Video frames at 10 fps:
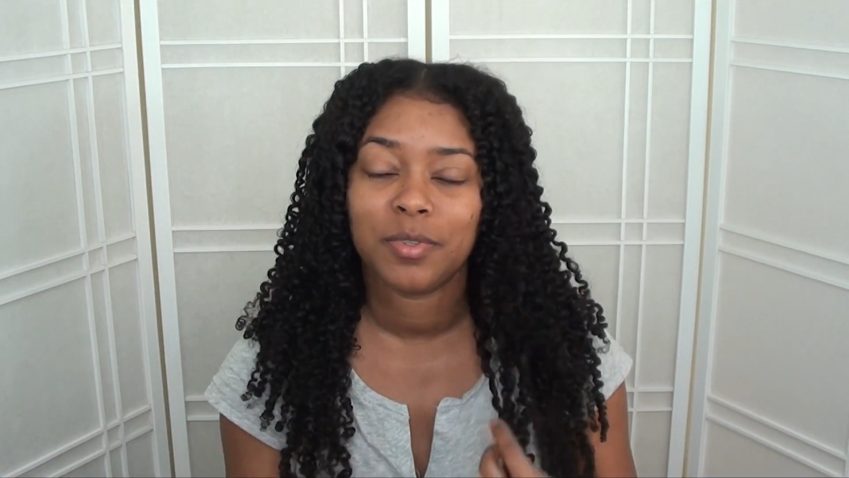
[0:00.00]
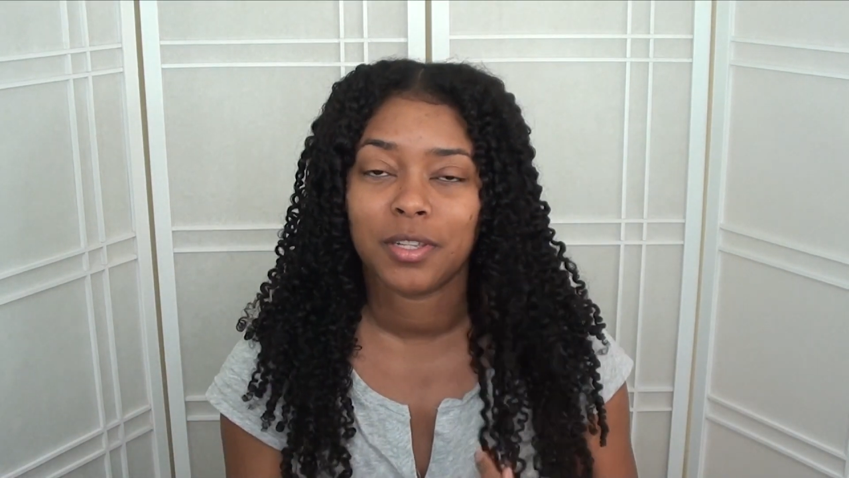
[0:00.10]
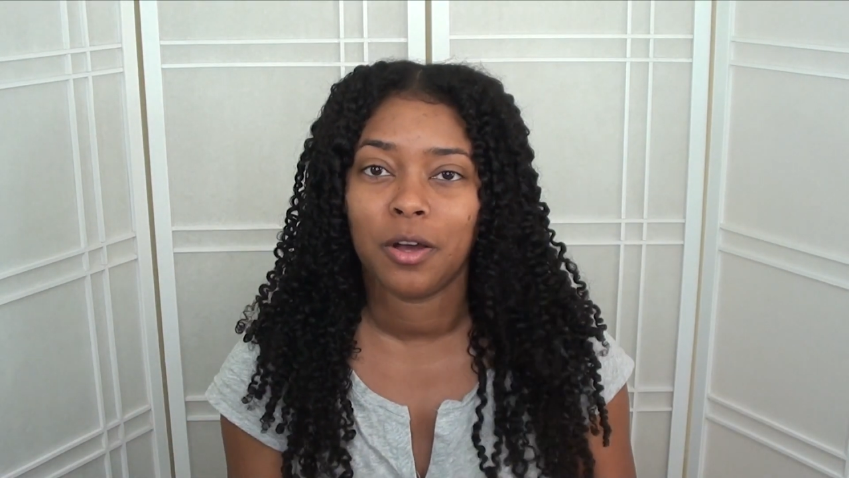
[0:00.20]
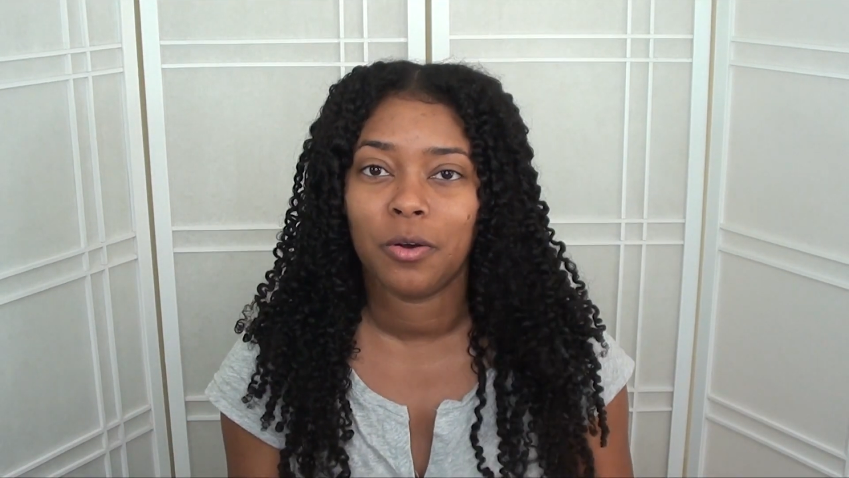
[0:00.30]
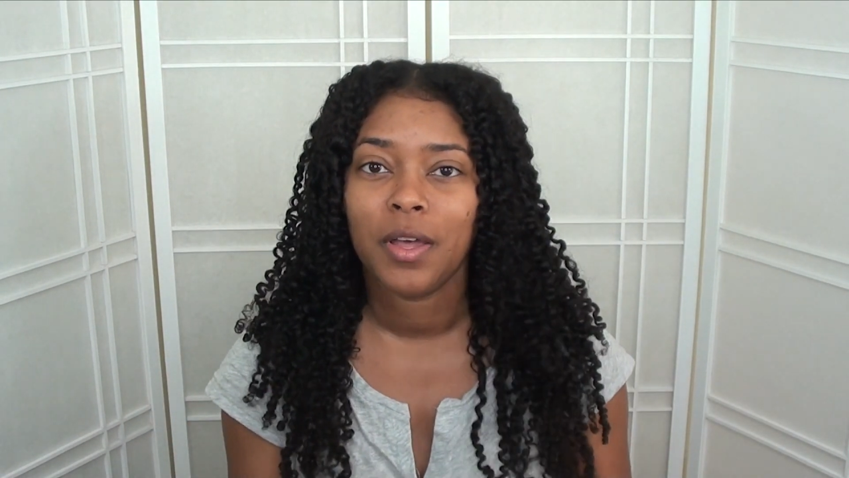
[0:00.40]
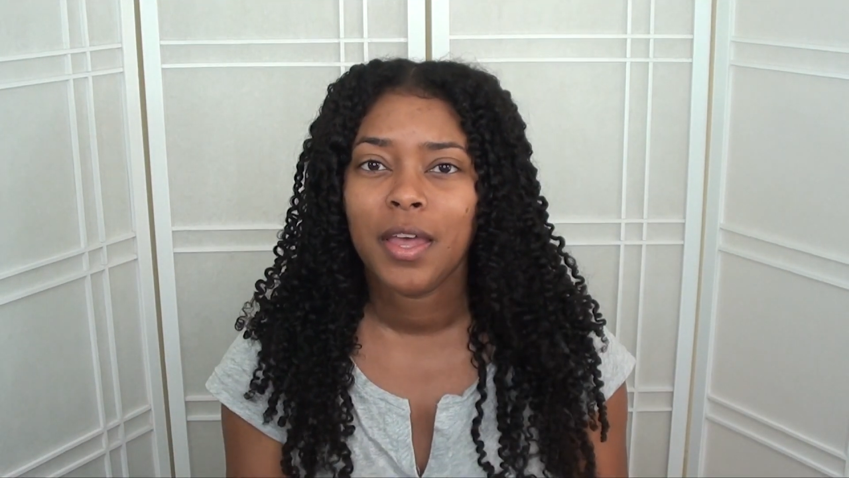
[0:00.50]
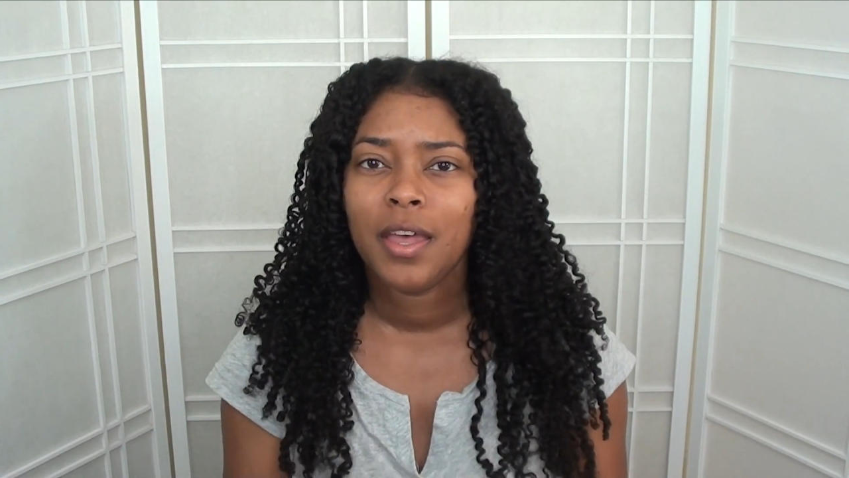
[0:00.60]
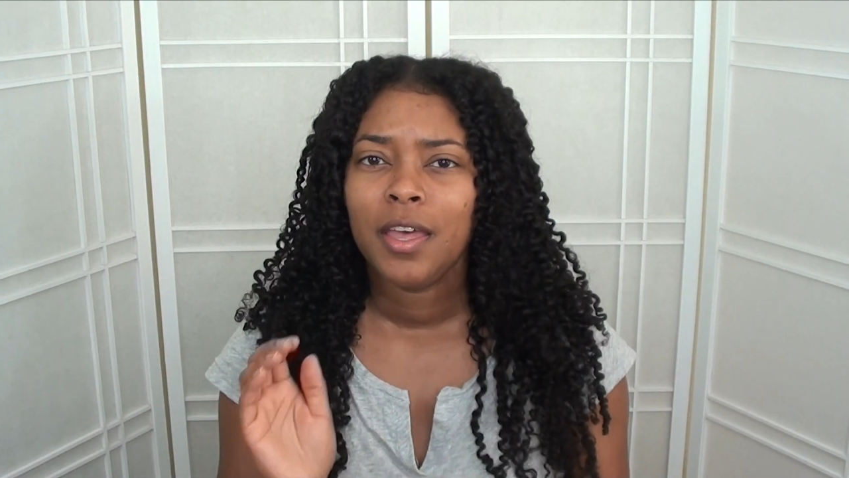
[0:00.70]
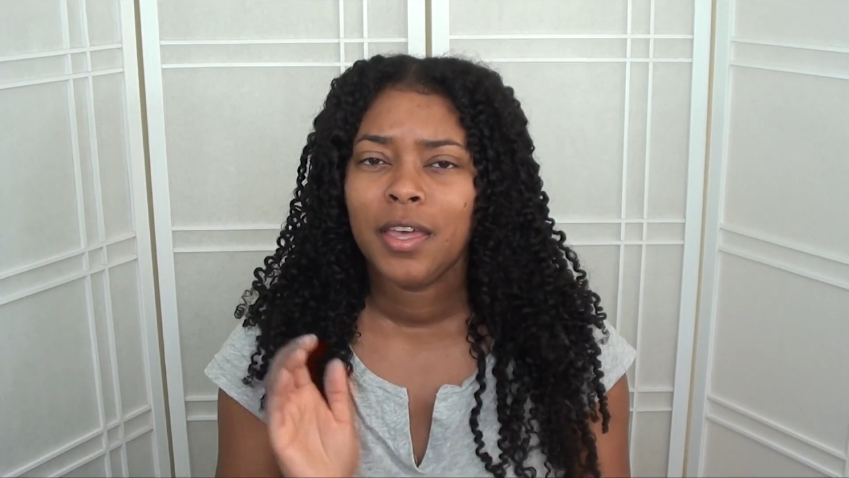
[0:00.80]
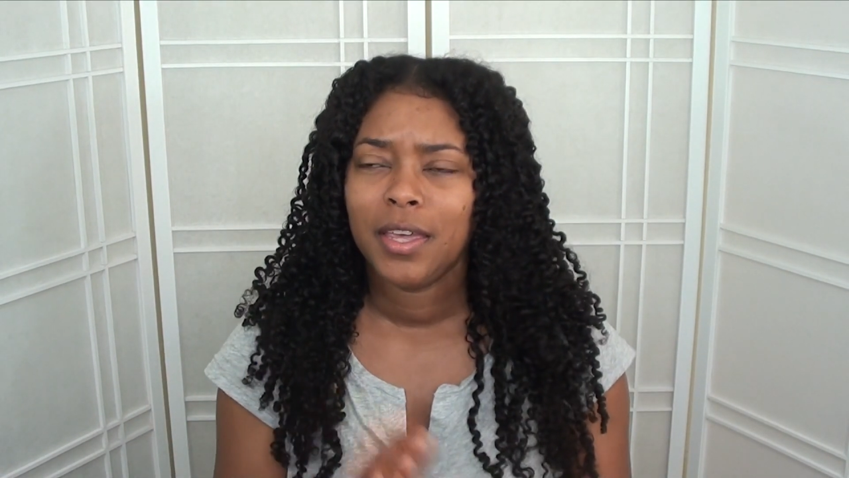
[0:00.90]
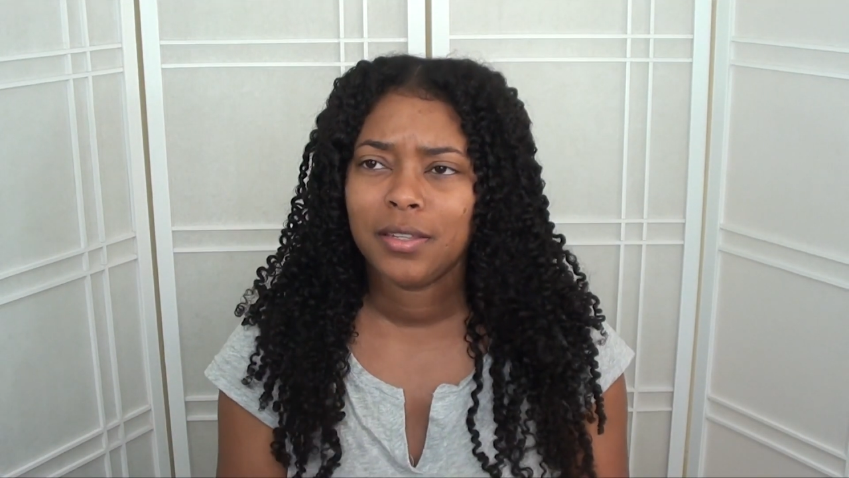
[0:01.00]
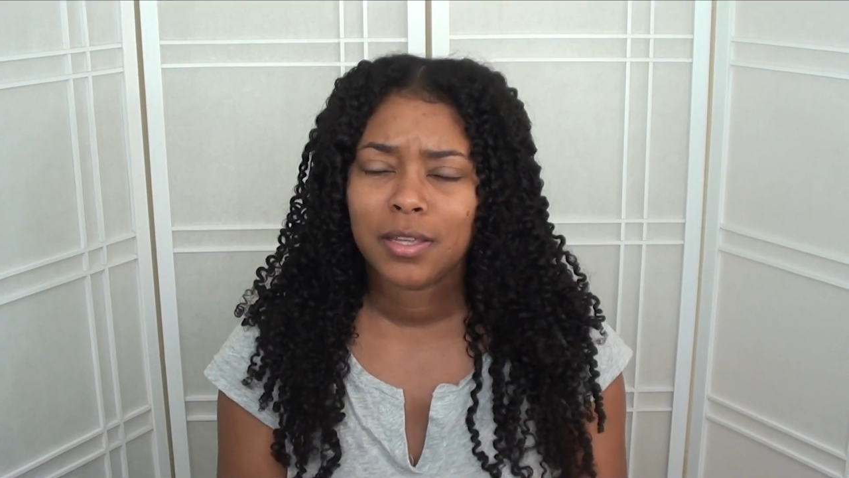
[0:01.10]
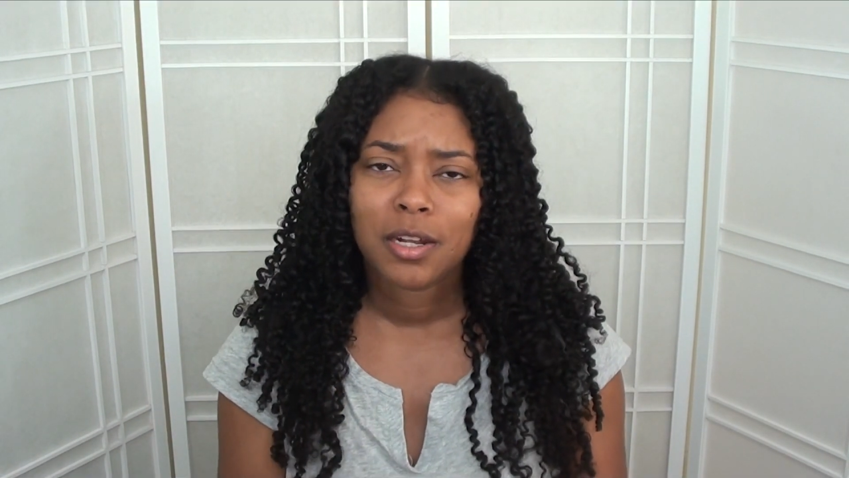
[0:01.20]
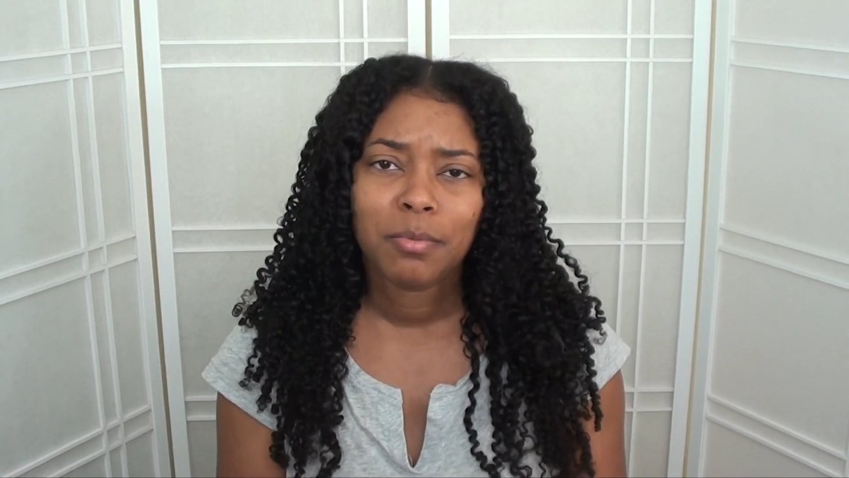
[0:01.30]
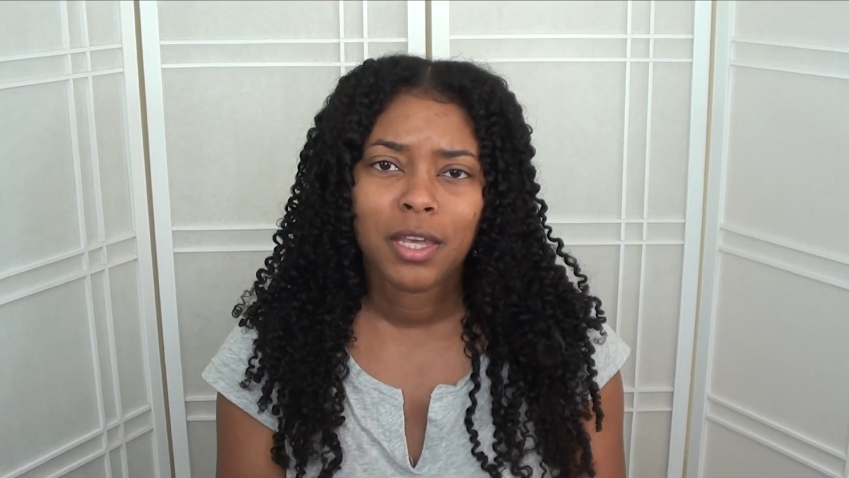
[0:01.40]
So it's
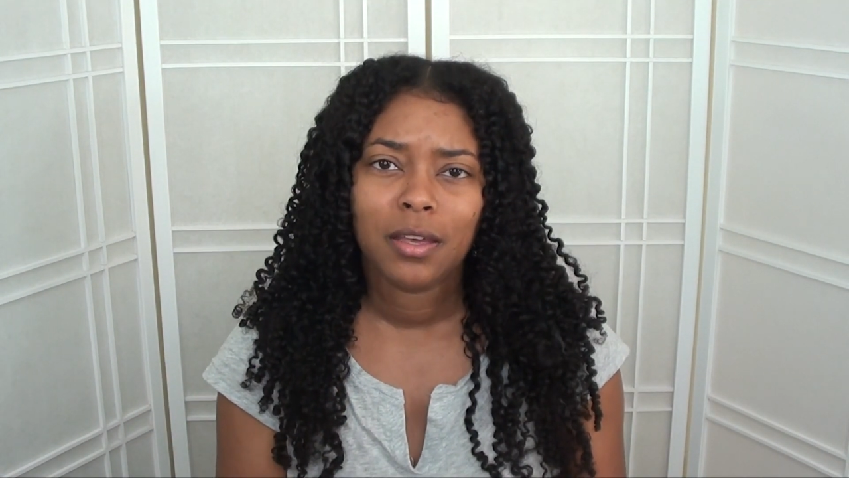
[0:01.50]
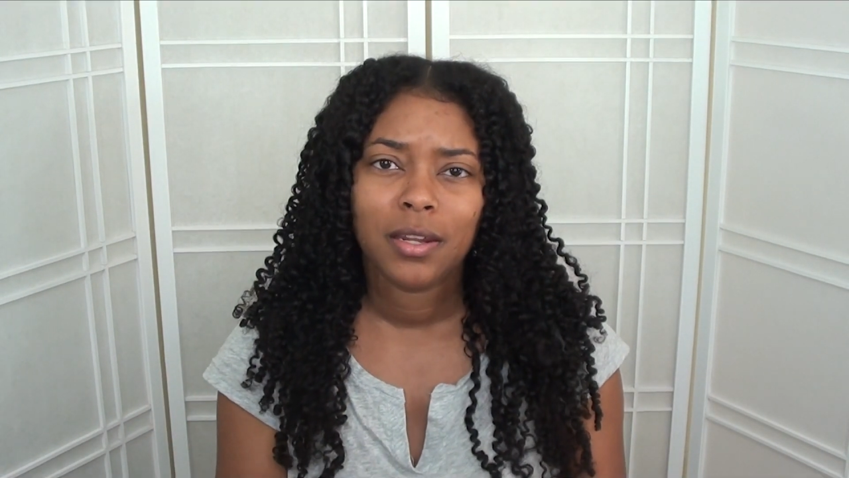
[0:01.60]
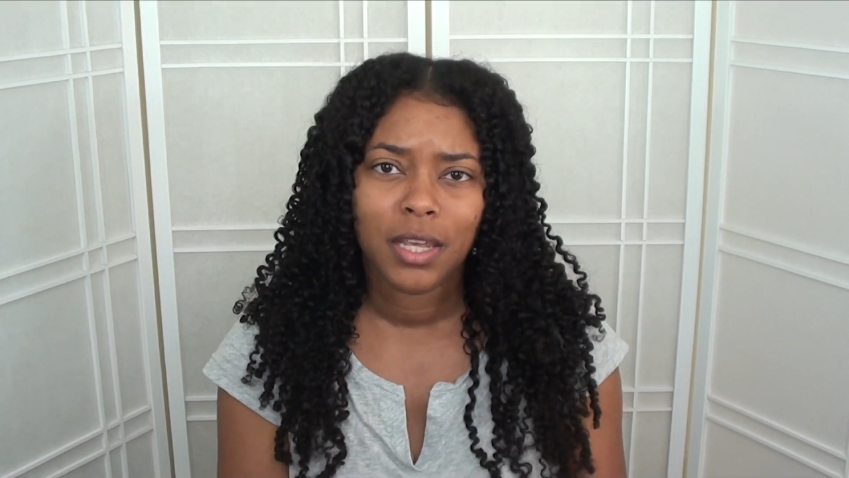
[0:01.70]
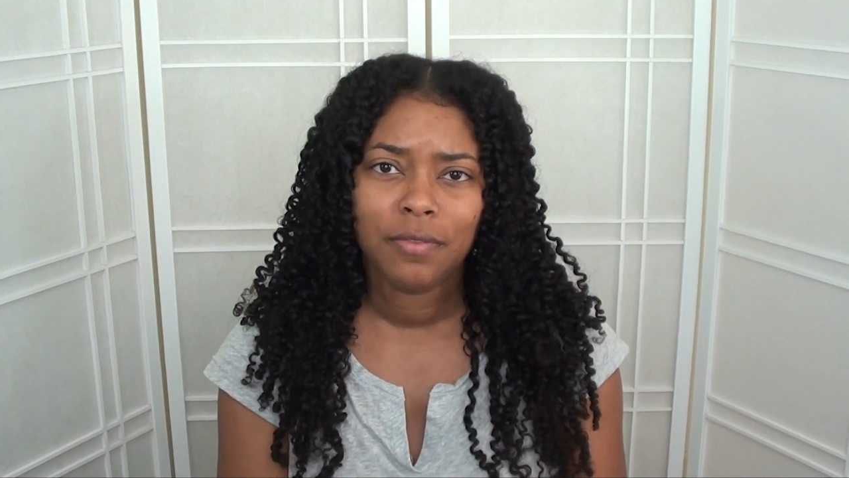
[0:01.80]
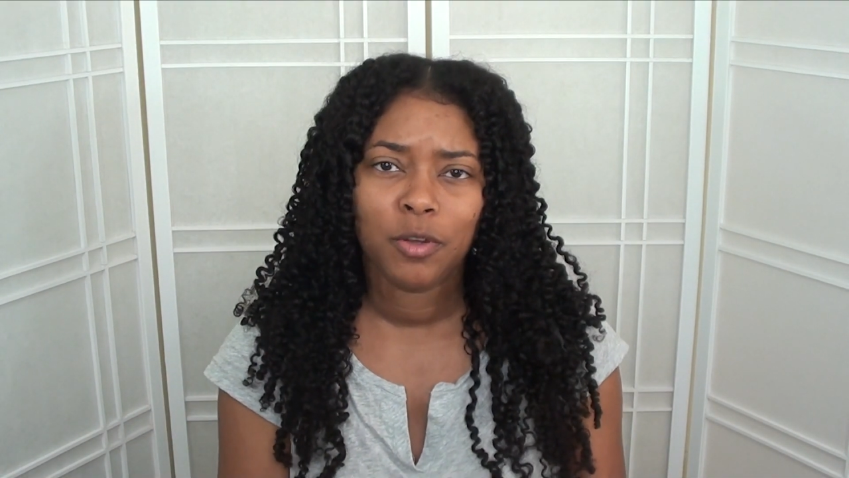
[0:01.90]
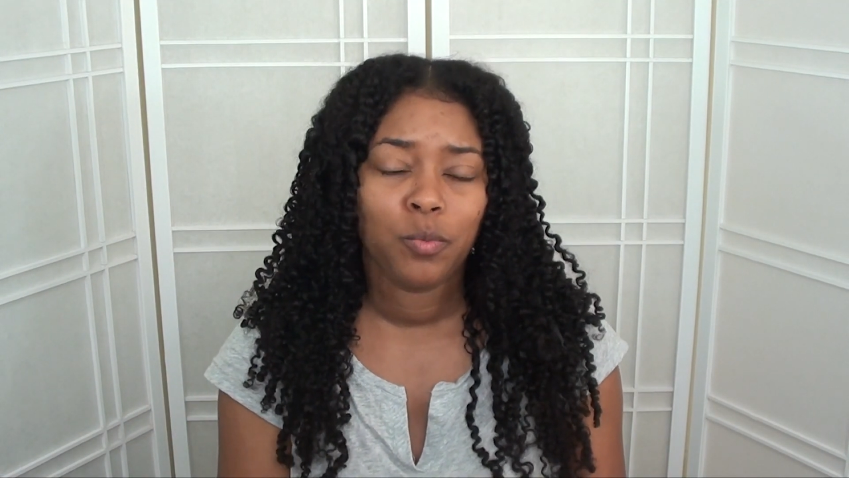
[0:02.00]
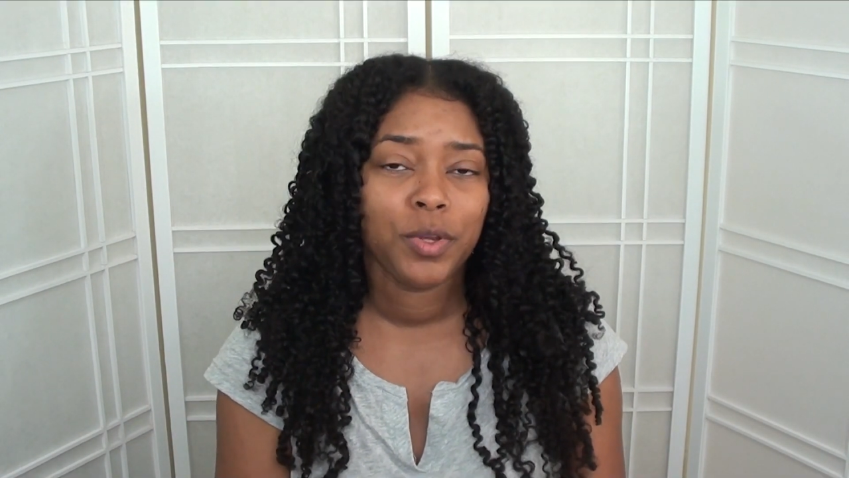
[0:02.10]
going to be uneven,